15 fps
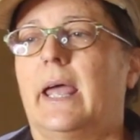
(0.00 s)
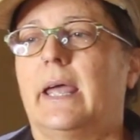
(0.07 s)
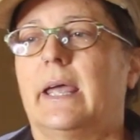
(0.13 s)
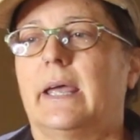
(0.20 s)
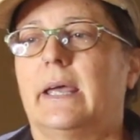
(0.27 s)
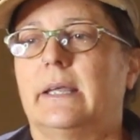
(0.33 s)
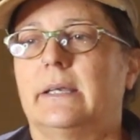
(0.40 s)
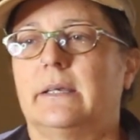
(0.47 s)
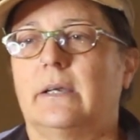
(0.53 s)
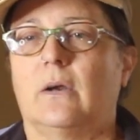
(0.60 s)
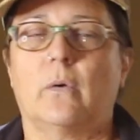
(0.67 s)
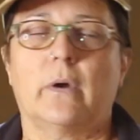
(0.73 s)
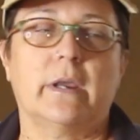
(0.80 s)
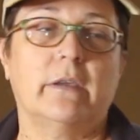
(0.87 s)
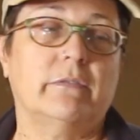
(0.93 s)
and
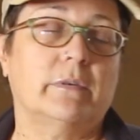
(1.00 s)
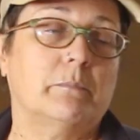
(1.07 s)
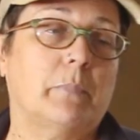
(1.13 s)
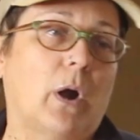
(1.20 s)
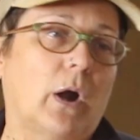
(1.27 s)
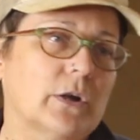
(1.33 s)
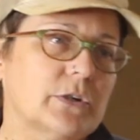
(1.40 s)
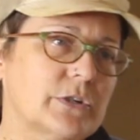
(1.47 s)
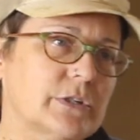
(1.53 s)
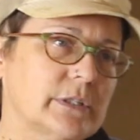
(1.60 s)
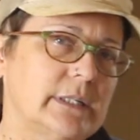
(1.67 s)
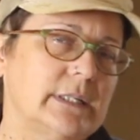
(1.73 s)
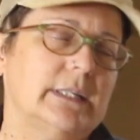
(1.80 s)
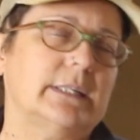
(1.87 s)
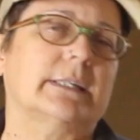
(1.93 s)
or even
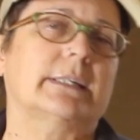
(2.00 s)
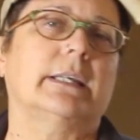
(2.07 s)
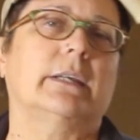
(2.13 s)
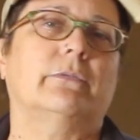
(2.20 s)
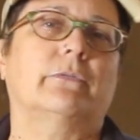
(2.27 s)
partially dc